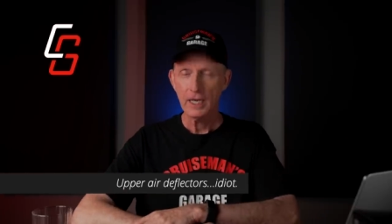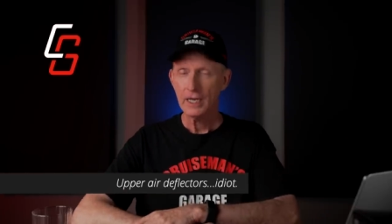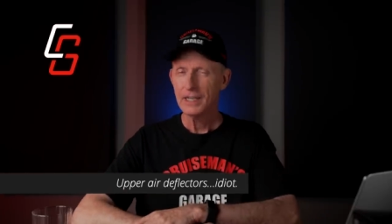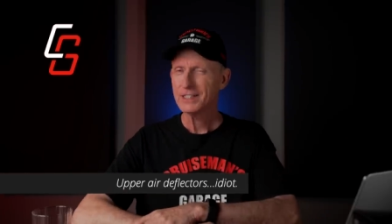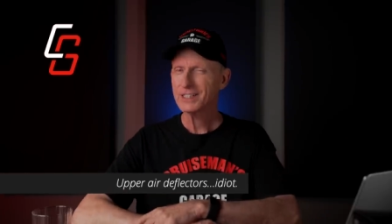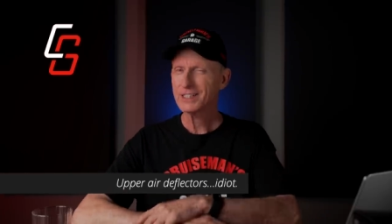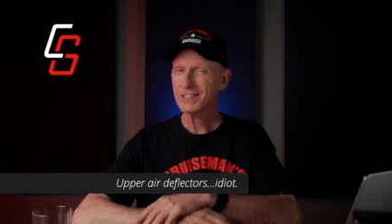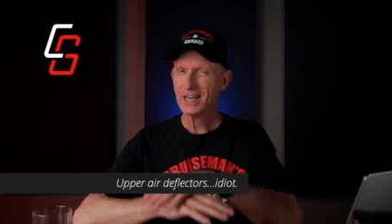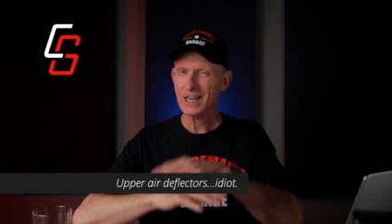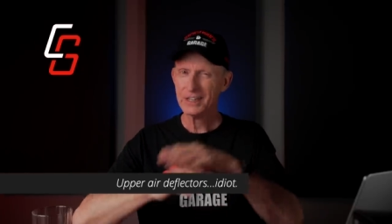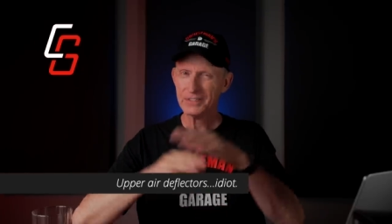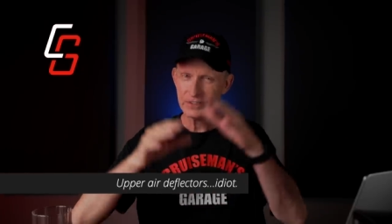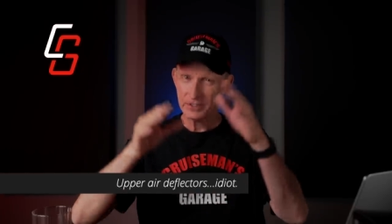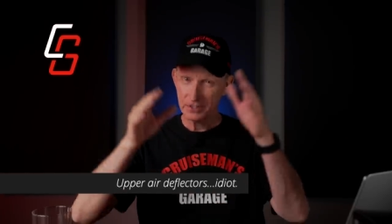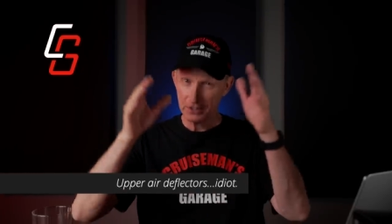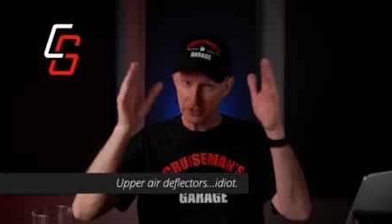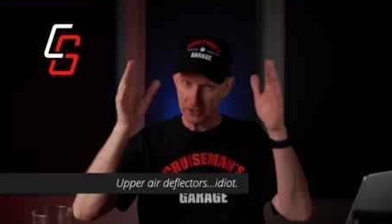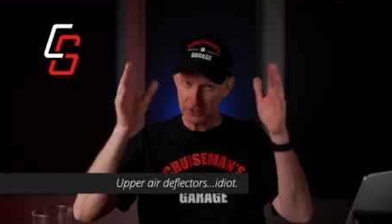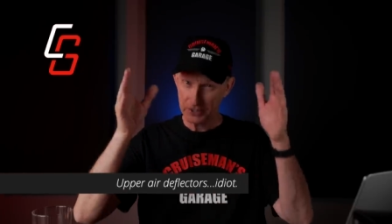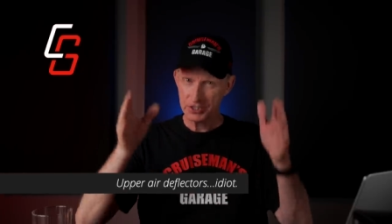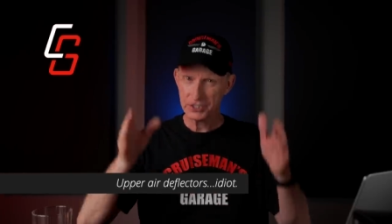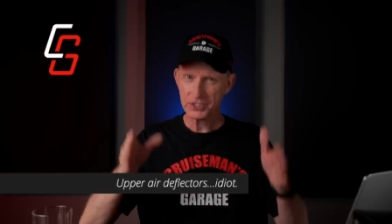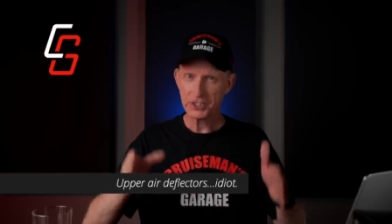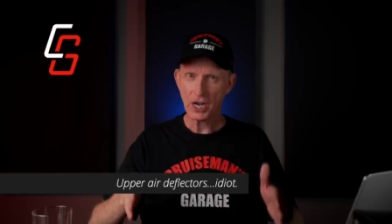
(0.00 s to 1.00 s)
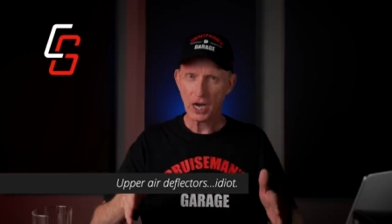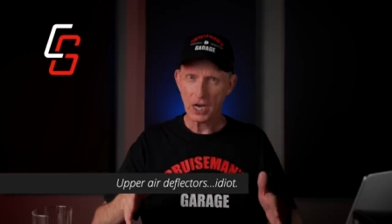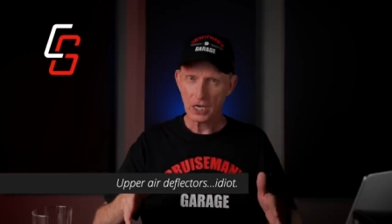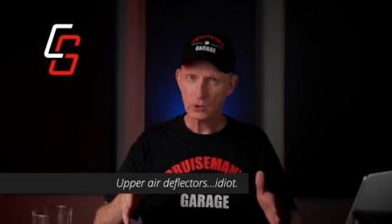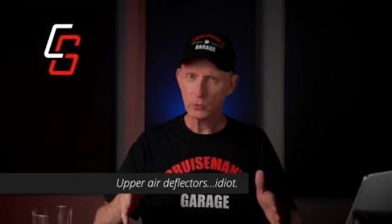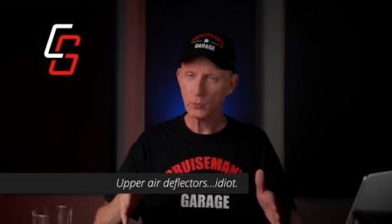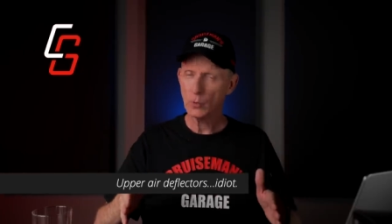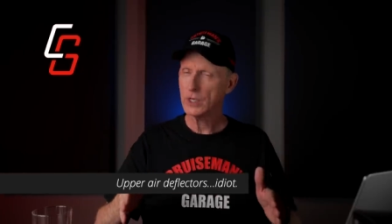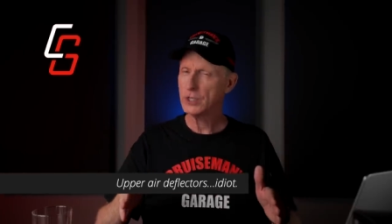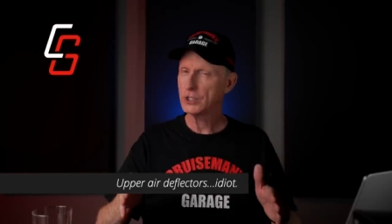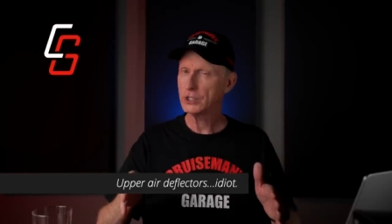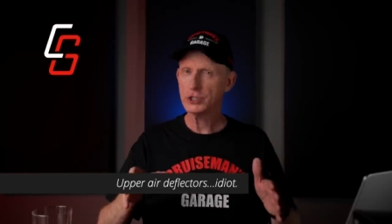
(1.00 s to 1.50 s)
It's got the stock
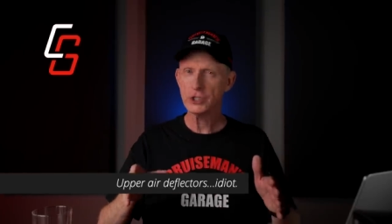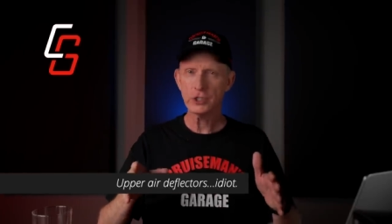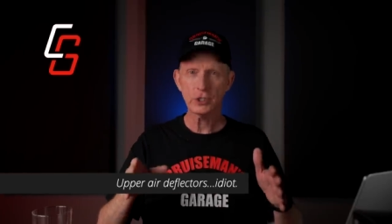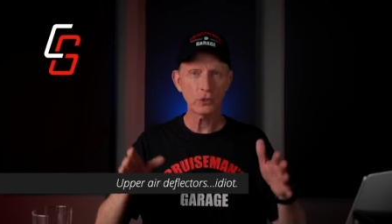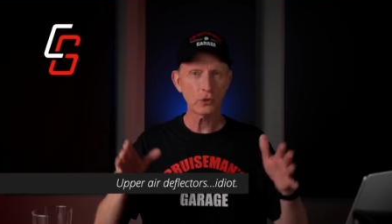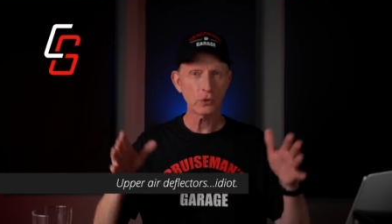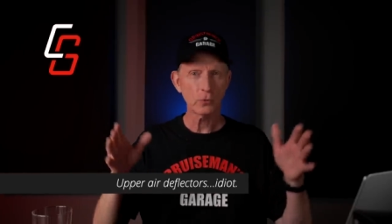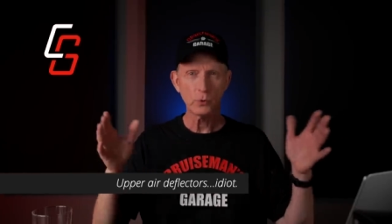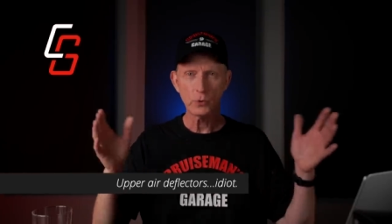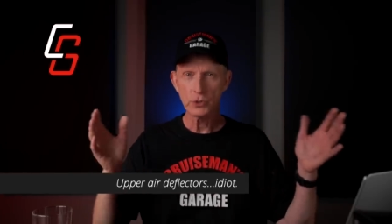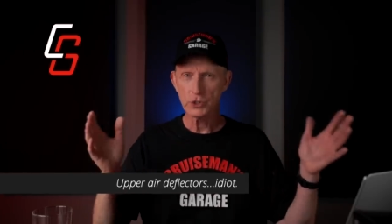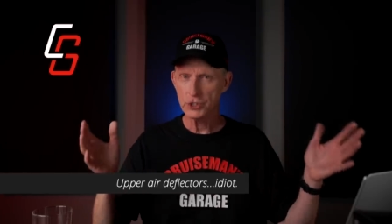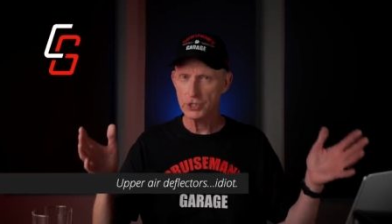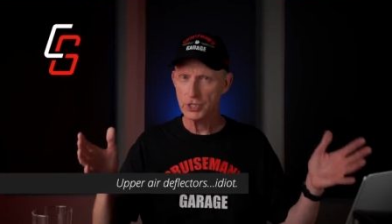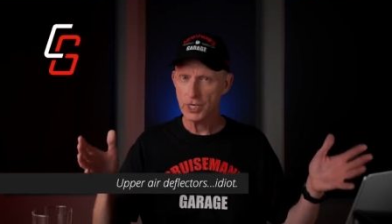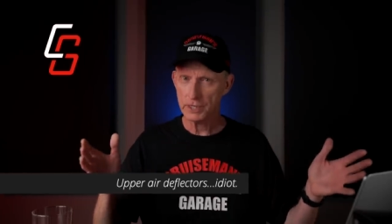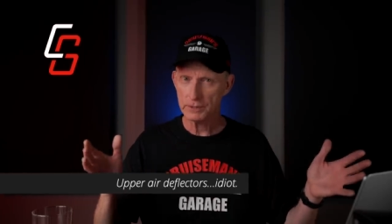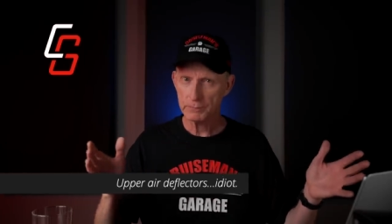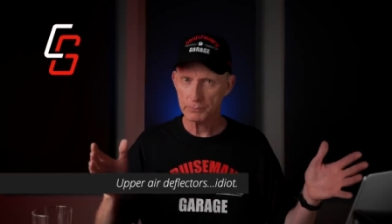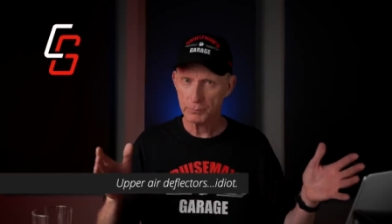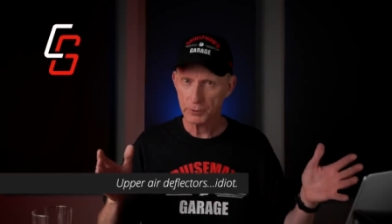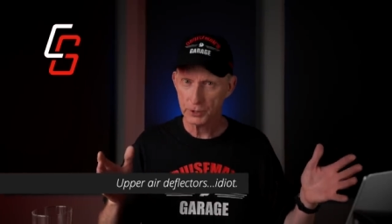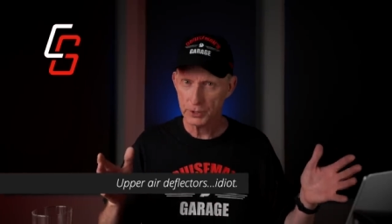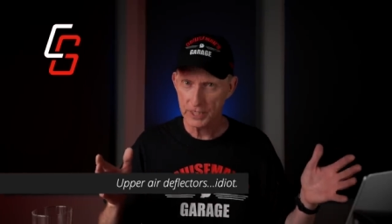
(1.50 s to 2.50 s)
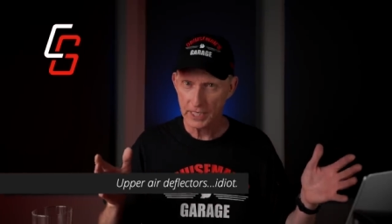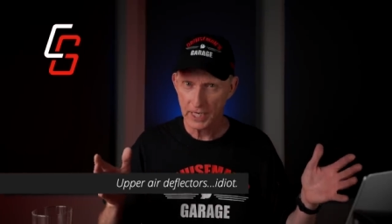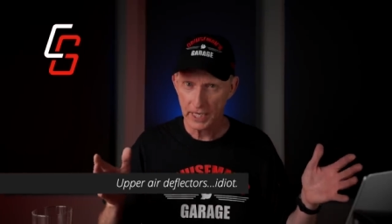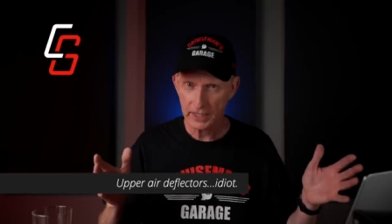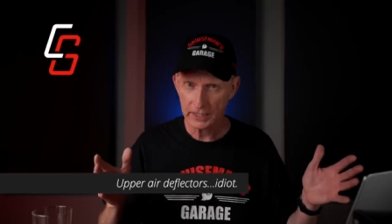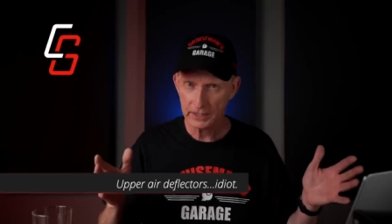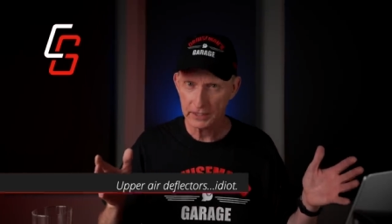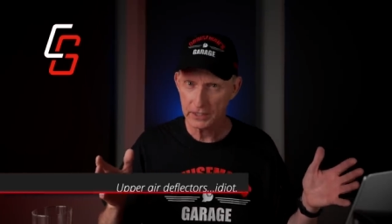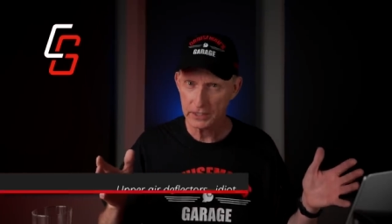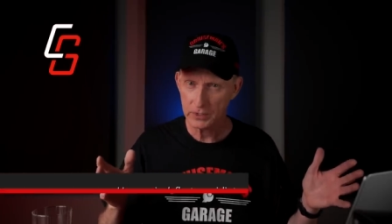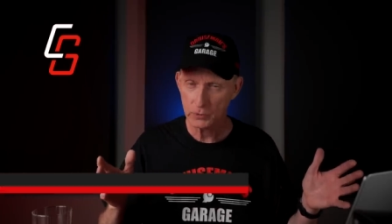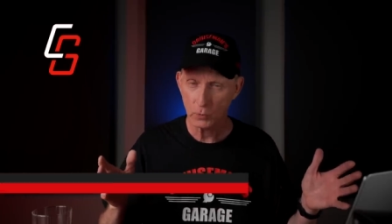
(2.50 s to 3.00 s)
windshield, which doesn't
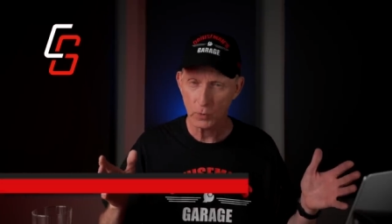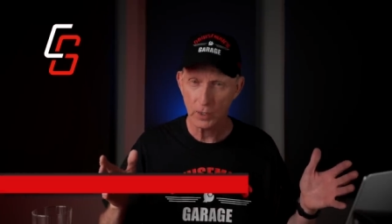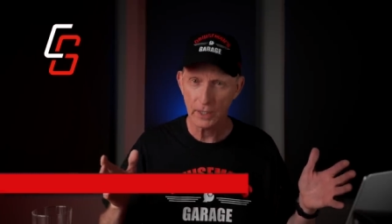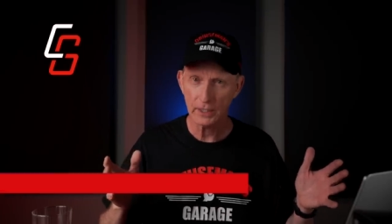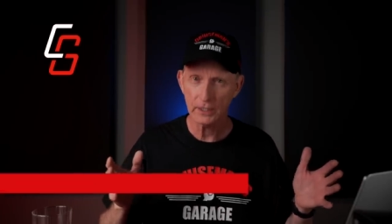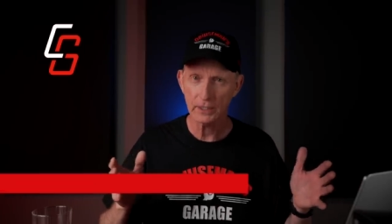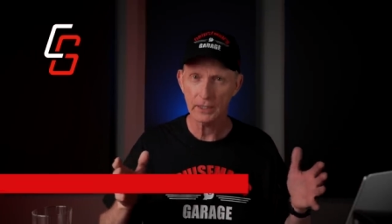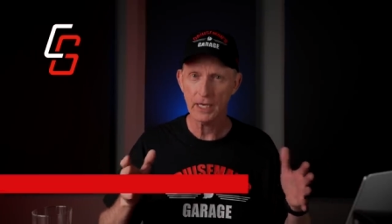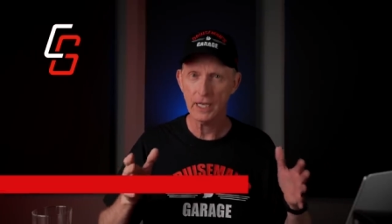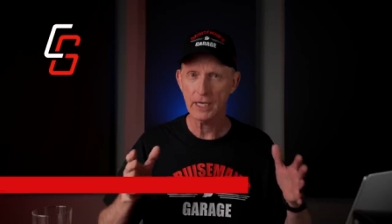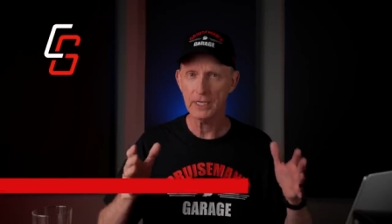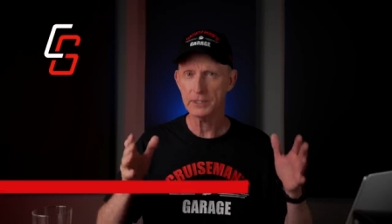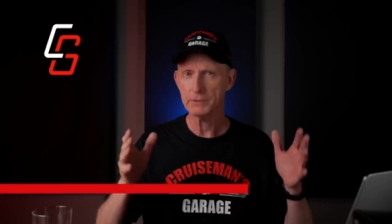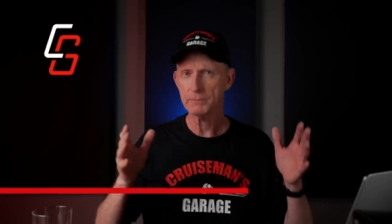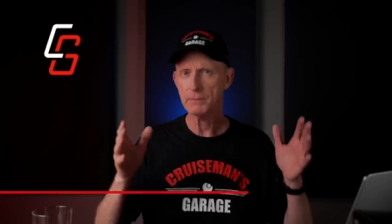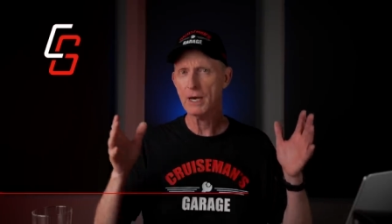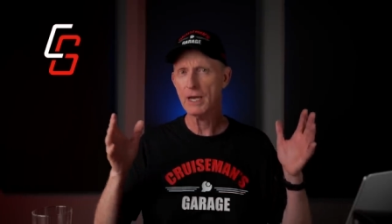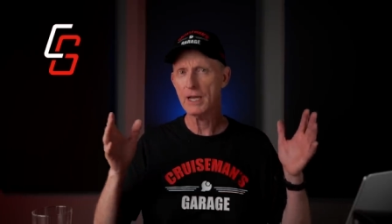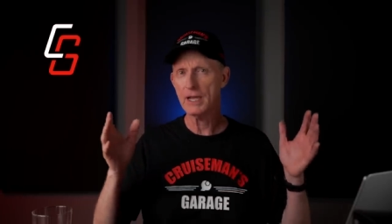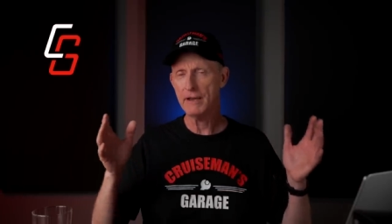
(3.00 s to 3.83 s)
protect as well as my